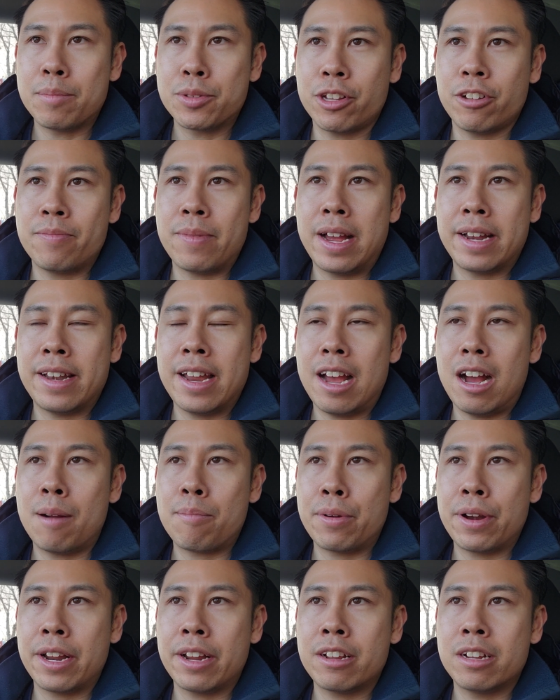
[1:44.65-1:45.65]
so if my net
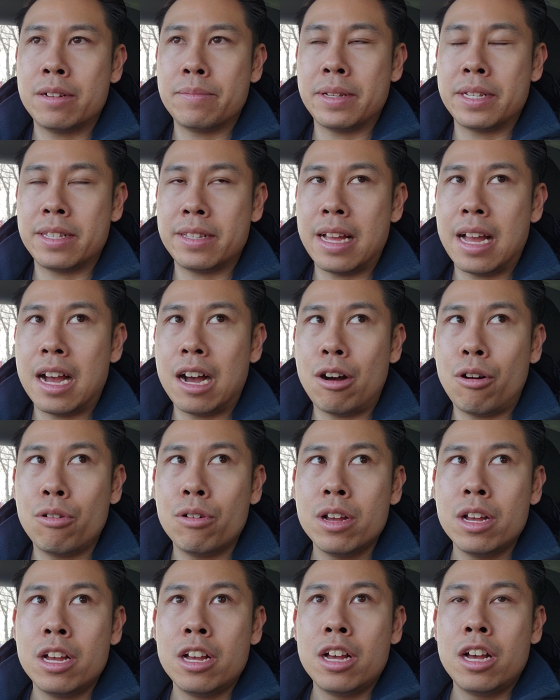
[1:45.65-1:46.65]
operating income is now
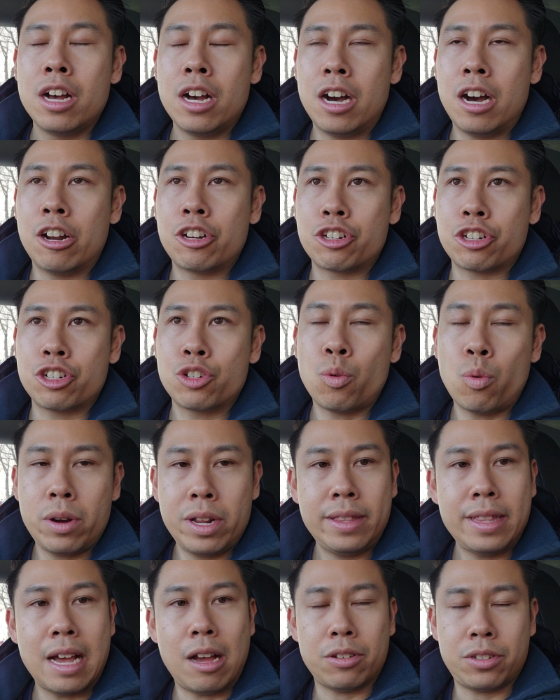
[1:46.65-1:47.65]

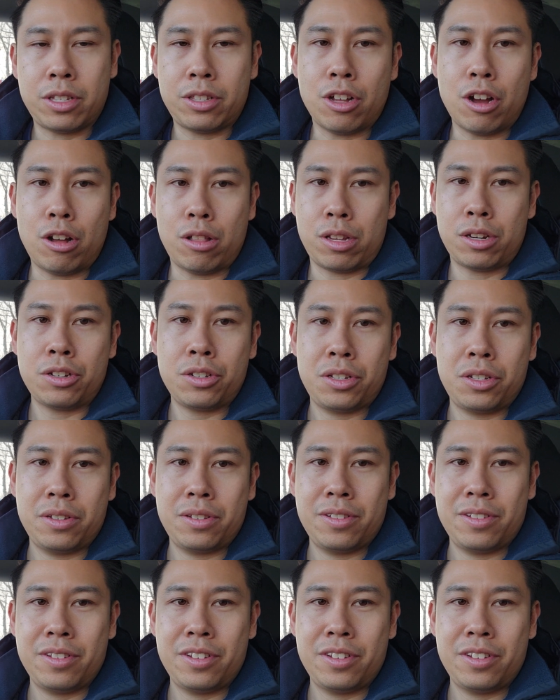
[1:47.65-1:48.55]
$120,000,